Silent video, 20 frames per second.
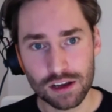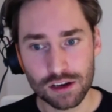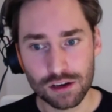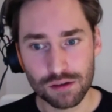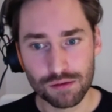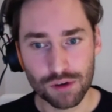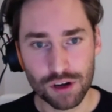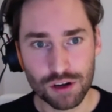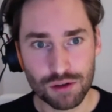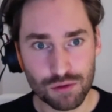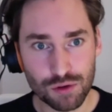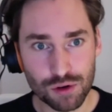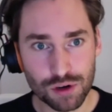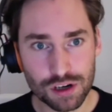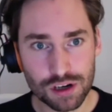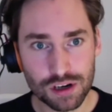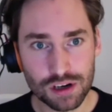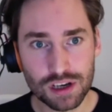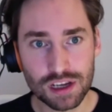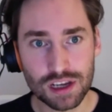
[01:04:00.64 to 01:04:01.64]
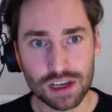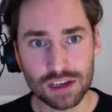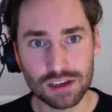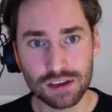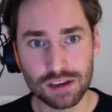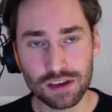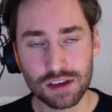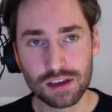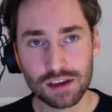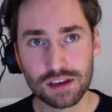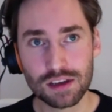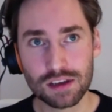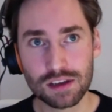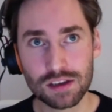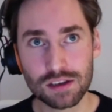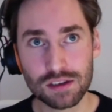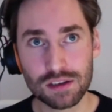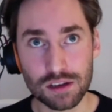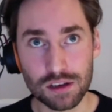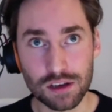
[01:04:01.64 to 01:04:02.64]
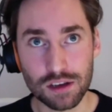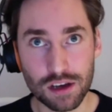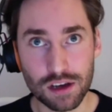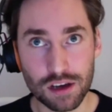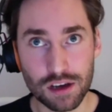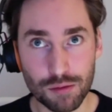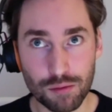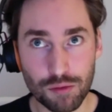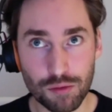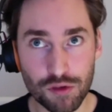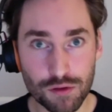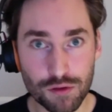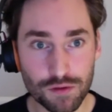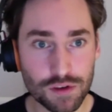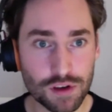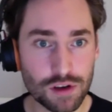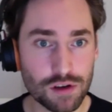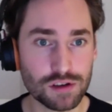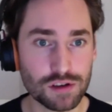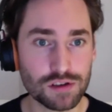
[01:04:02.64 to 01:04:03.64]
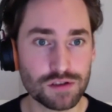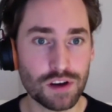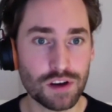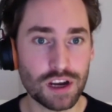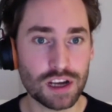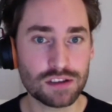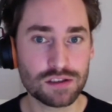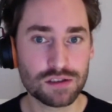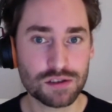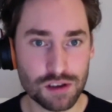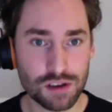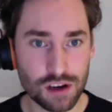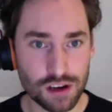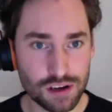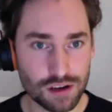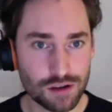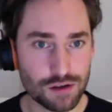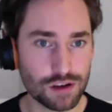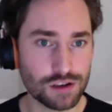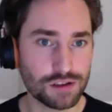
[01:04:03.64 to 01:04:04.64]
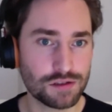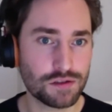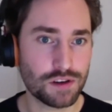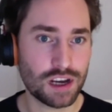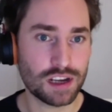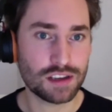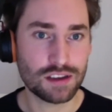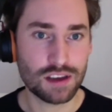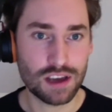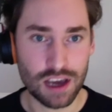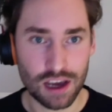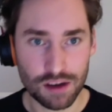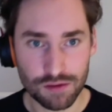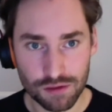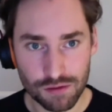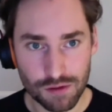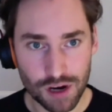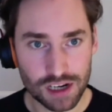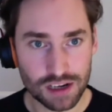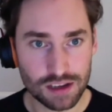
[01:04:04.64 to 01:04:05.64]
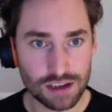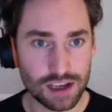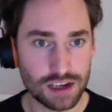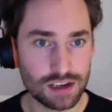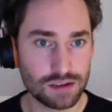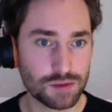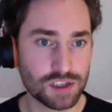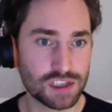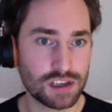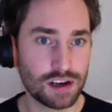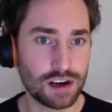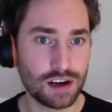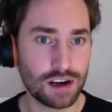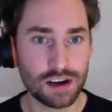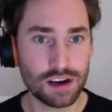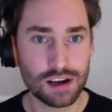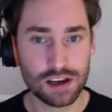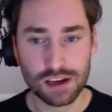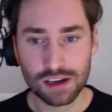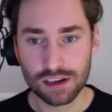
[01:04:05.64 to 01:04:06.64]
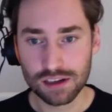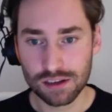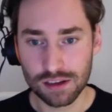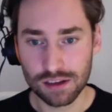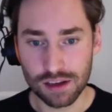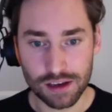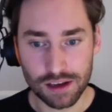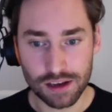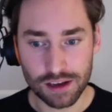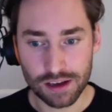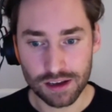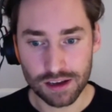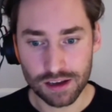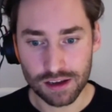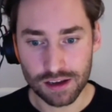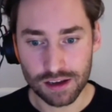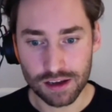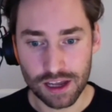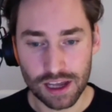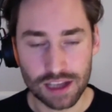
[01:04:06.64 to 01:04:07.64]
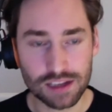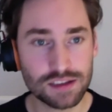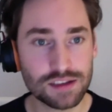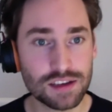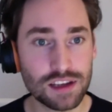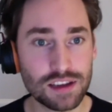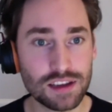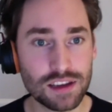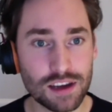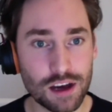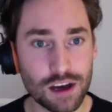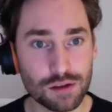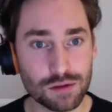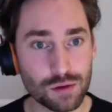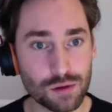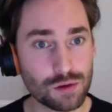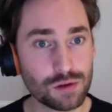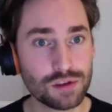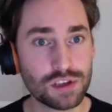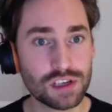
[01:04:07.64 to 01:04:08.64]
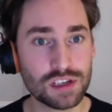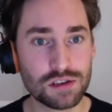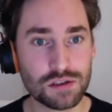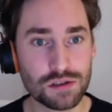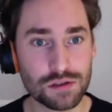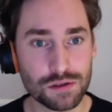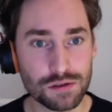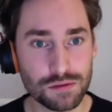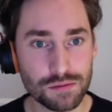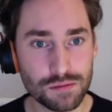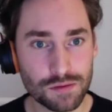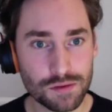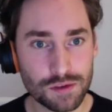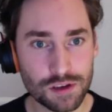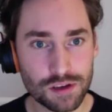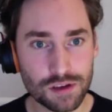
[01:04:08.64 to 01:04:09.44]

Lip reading: the recruiter can approve the contract, sign the contract, have the right addendums there, and send it out all digital